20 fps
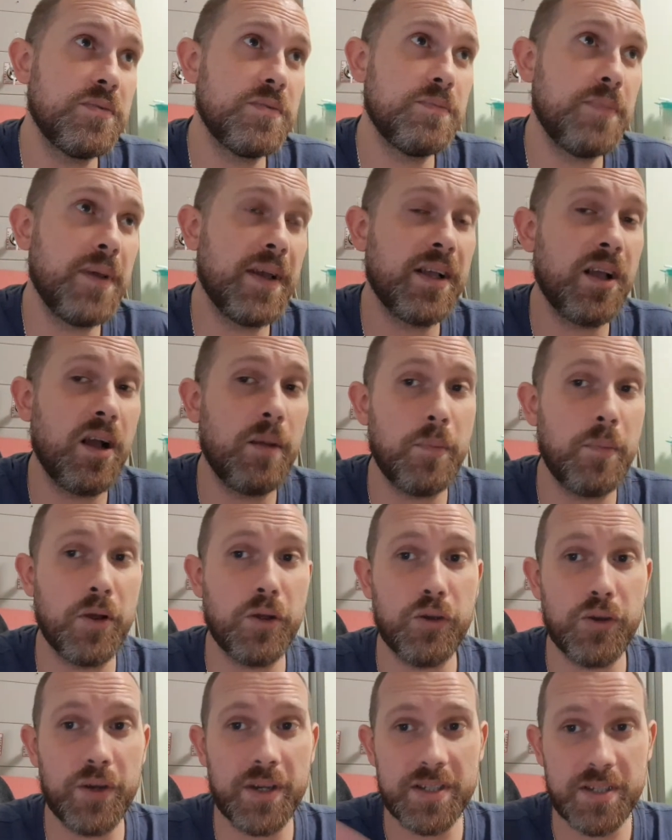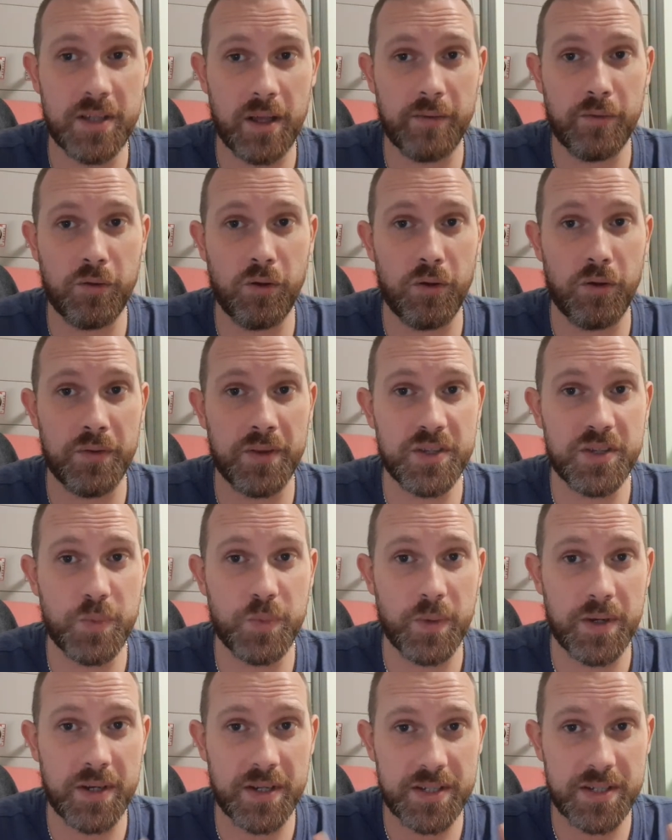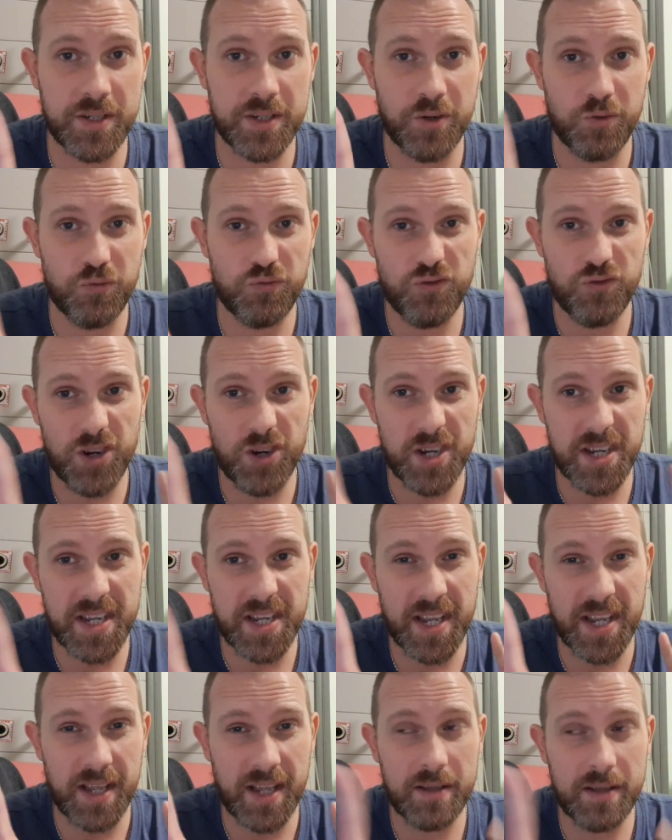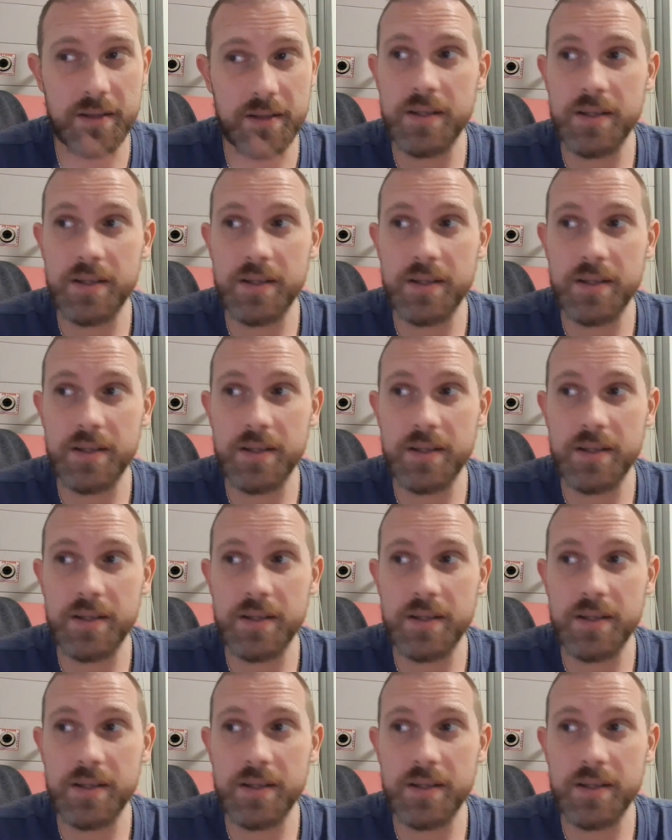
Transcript: pack up my goodies that I've got on this windowsill right here,